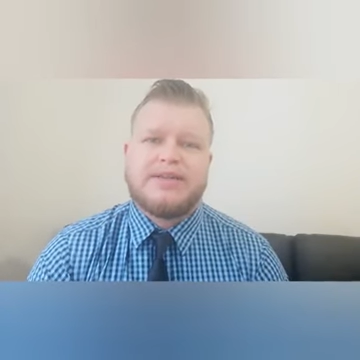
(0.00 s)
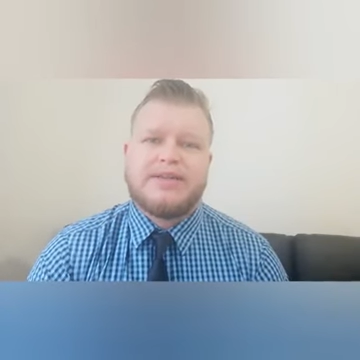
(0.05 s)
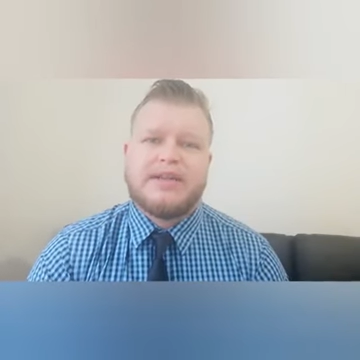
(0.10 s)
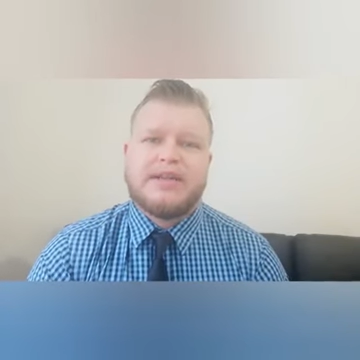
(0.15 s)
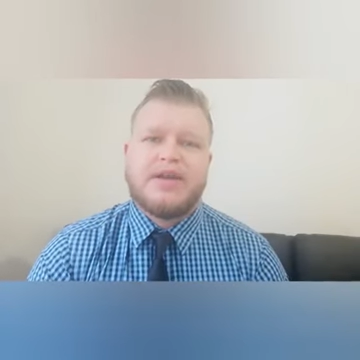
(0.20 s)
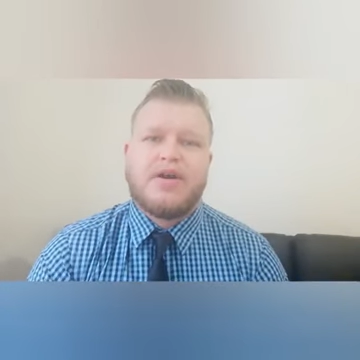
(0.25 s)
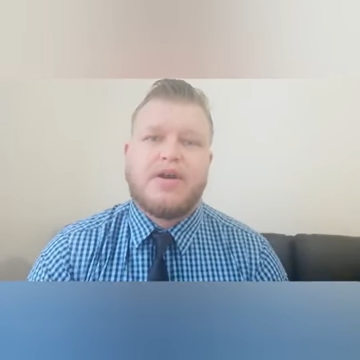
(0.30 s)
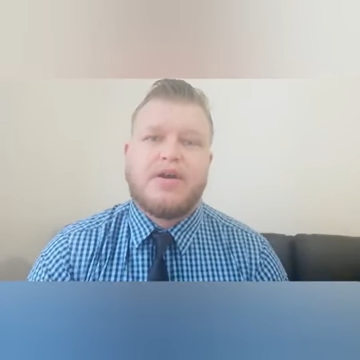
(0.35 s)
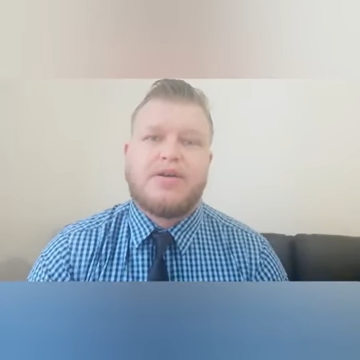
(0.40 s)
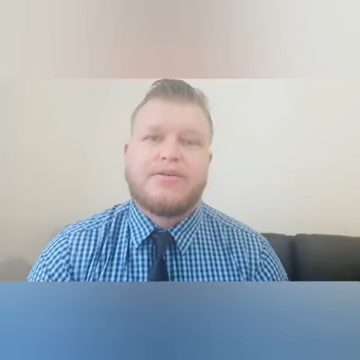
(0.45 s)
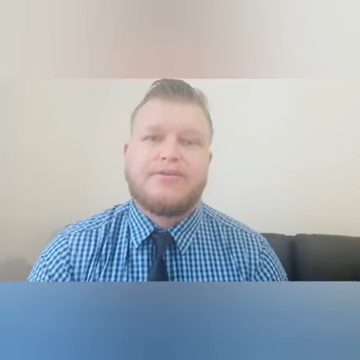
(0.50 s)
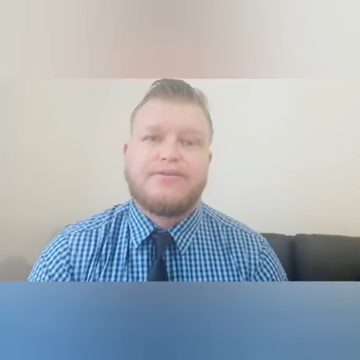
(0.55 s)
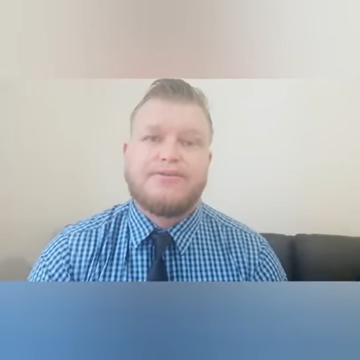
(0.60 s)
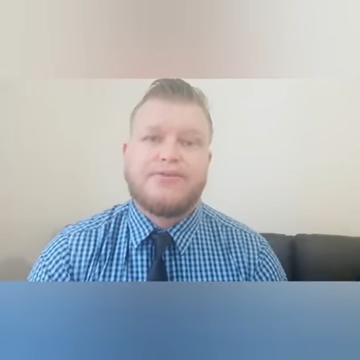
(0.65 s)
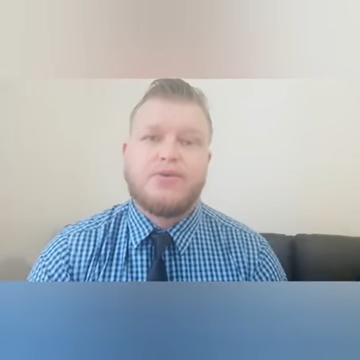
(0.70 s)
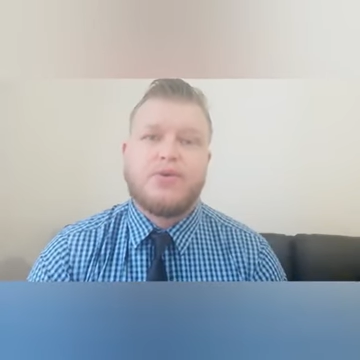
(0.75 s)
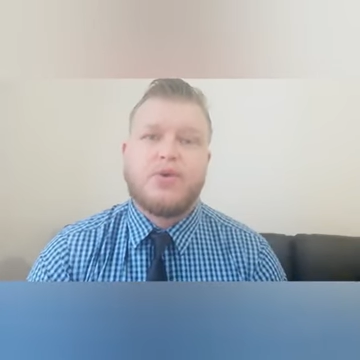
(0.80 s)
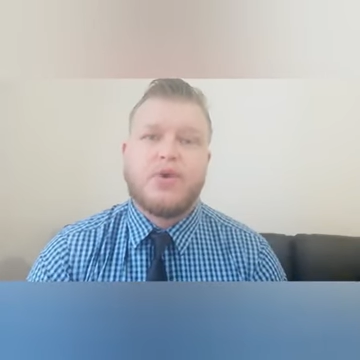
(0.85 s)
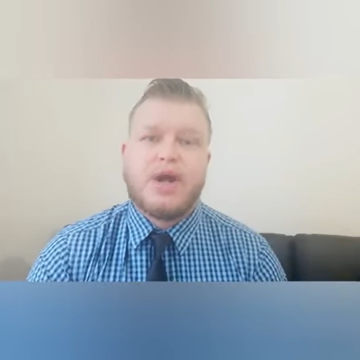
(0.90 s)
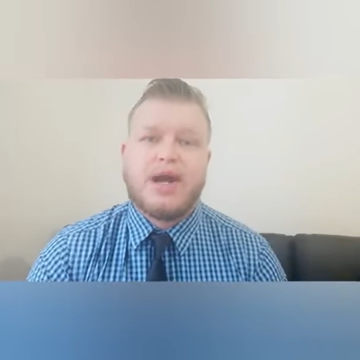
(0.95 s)
there are
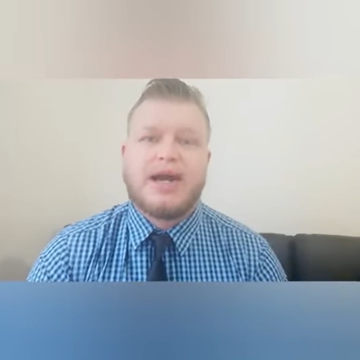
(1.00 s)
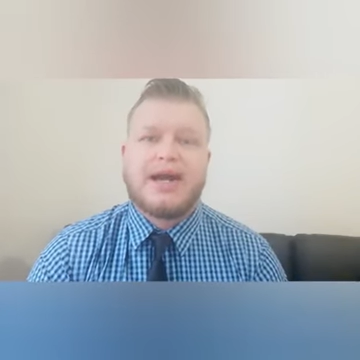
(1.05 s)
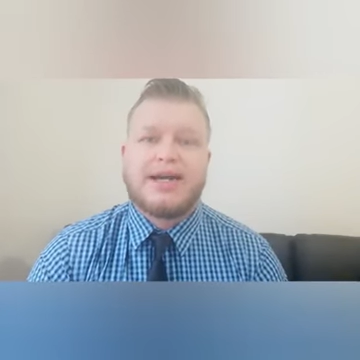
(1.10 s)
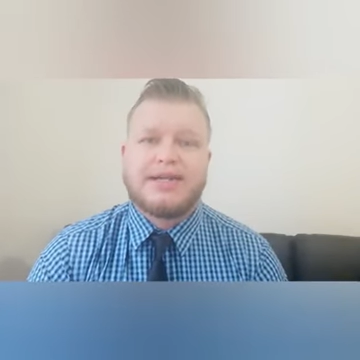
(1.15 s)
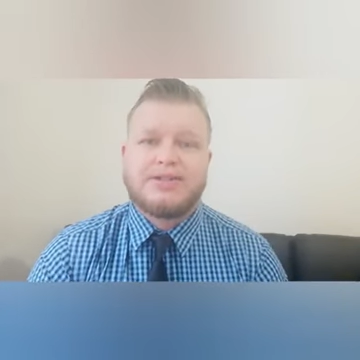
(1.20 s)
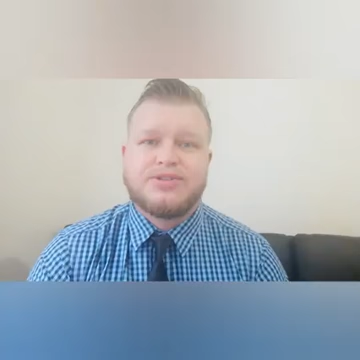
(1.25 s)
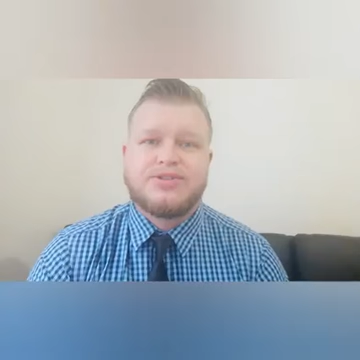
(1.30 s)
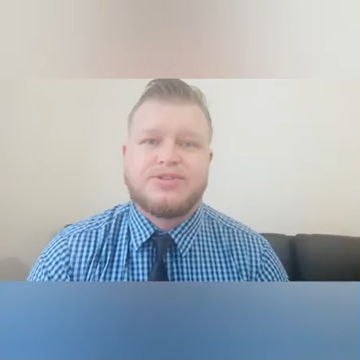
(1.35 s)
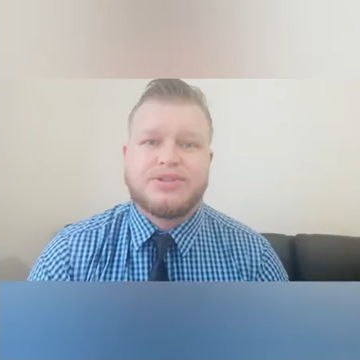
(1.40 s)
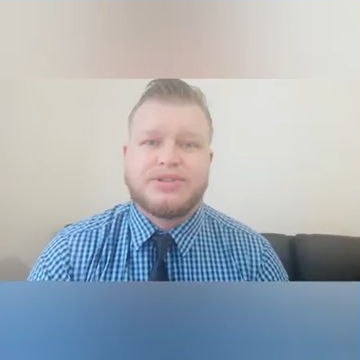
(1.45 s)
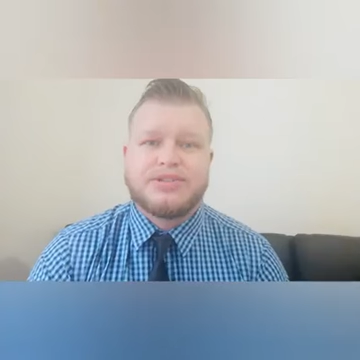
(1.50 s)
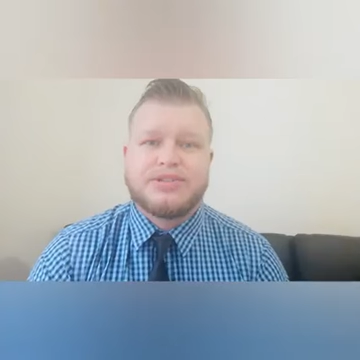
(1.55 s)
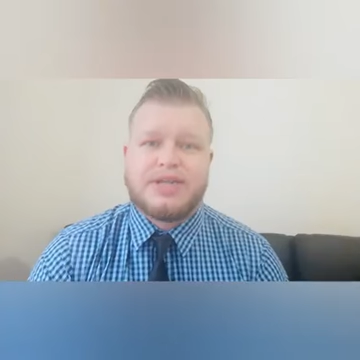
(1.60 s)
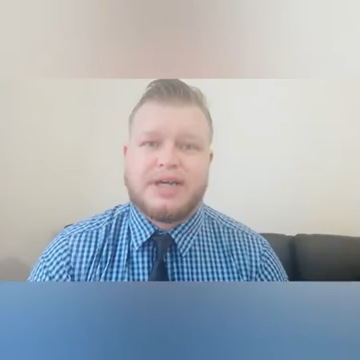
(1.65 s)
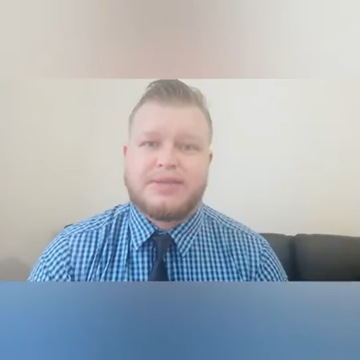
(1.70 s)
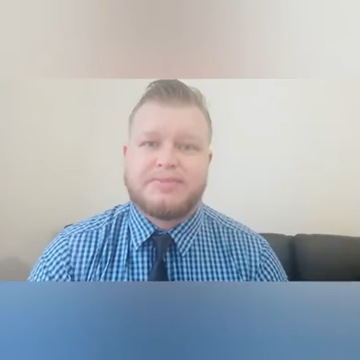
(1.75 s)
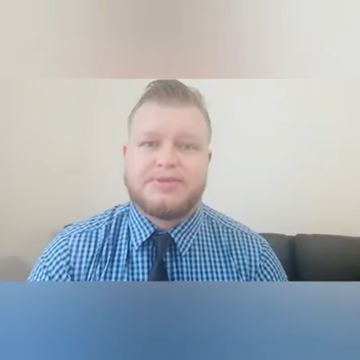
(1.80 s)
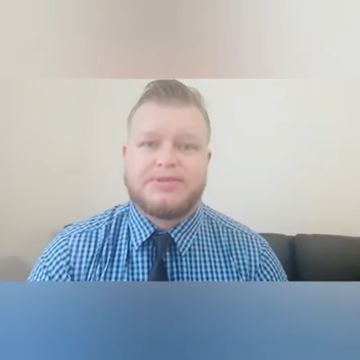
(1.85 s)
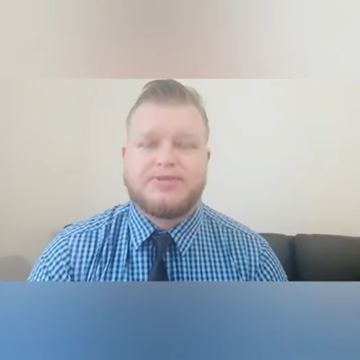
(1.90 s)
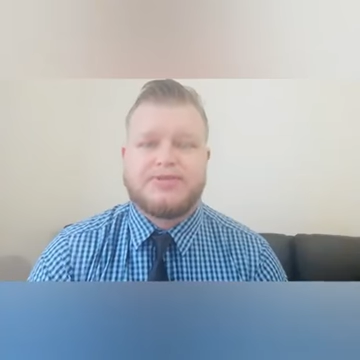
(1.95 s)
400
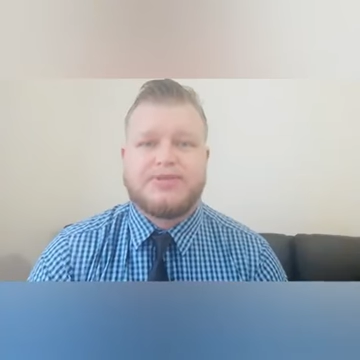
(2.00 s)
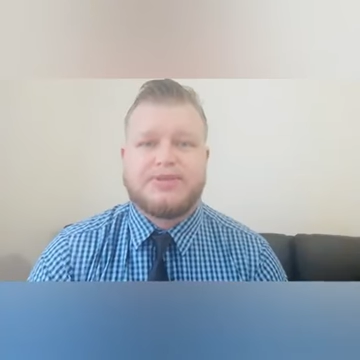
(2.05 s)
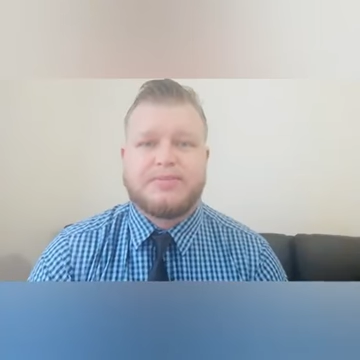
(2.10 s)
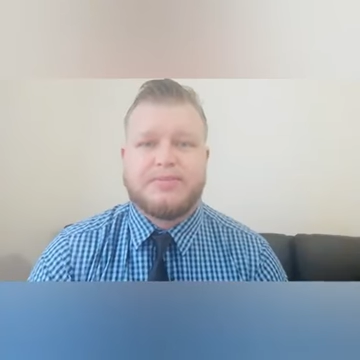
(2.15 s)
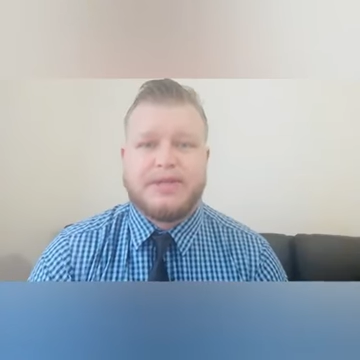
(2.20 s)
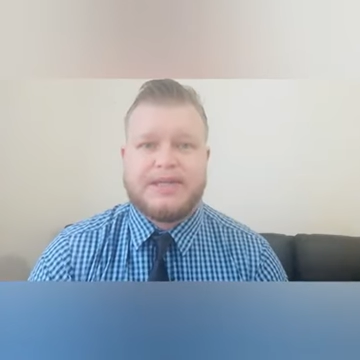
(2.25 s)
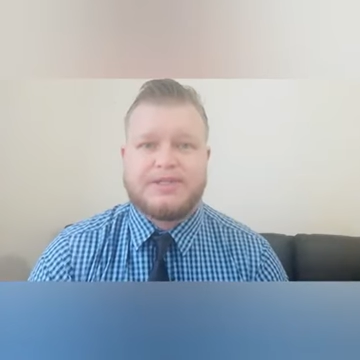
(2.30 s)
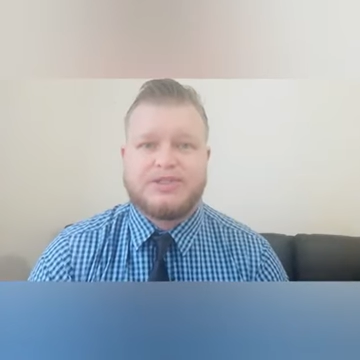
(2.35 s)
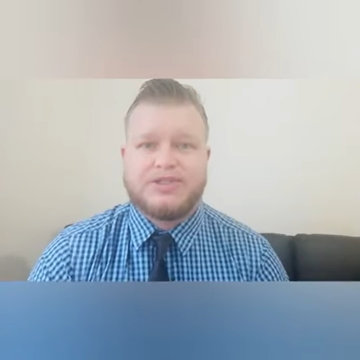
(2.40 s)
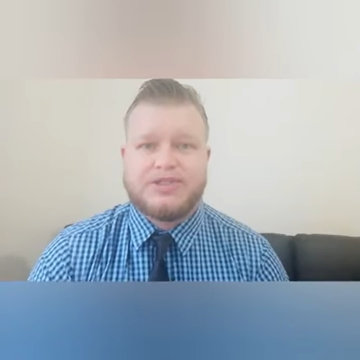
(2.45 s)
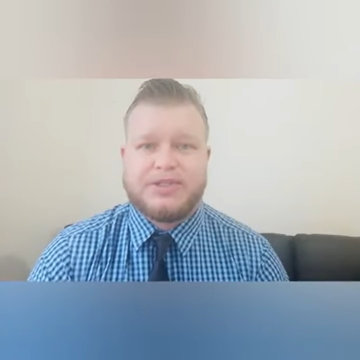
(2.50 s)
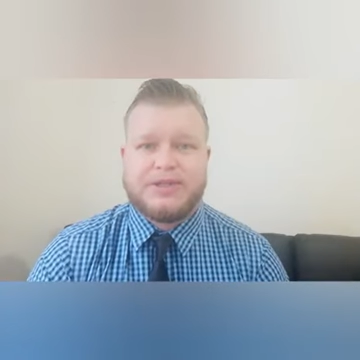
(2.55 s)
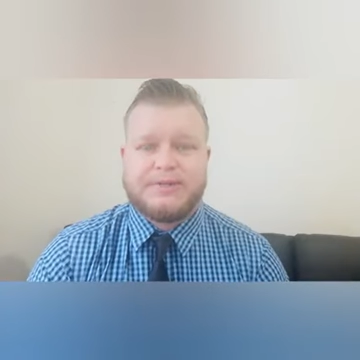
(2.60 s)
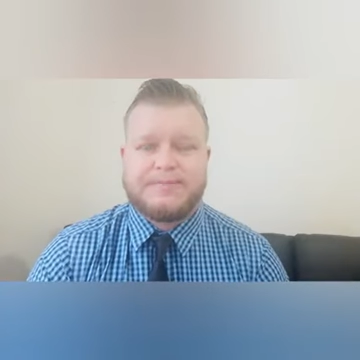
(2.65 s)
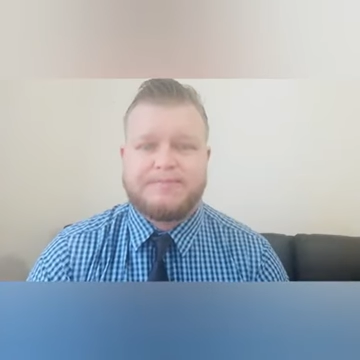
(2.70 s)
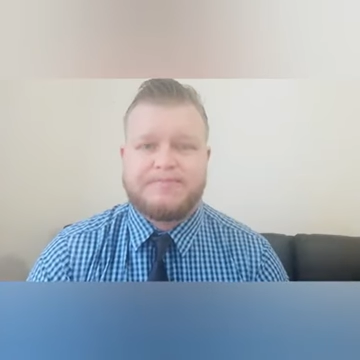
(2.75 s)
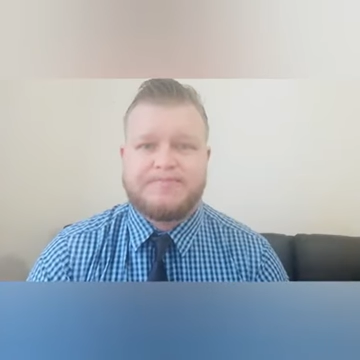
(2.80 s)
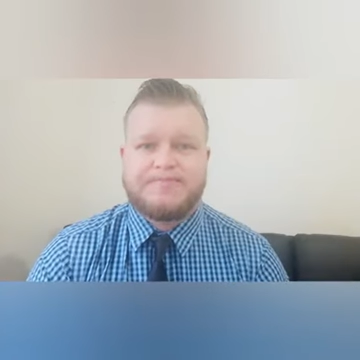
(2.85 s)
types of dementia,